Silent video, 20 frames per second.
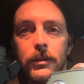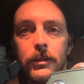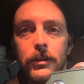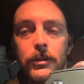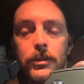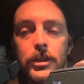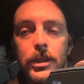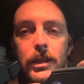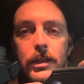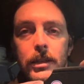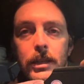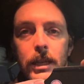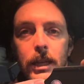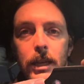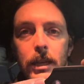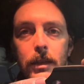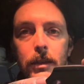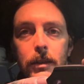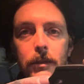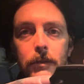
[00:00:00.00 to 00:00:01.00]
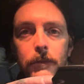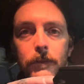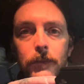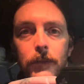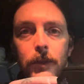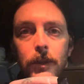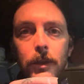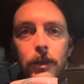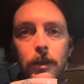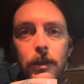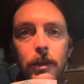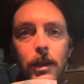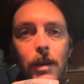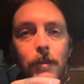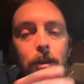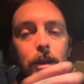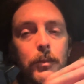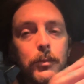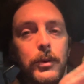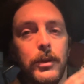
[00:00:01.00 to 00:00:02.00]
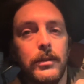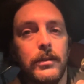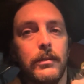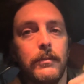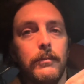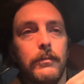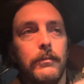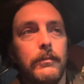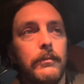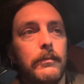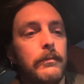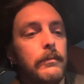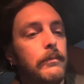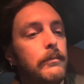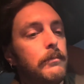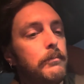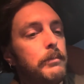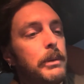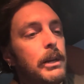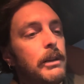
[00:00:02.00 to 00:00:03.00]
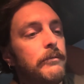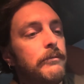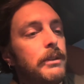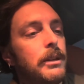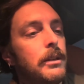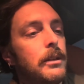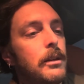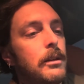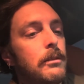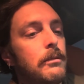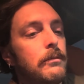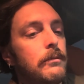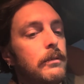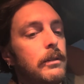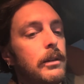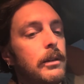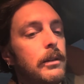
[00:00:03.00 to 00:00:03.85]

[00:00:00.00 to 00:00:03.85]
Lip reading: G10. I'm gonna put some better video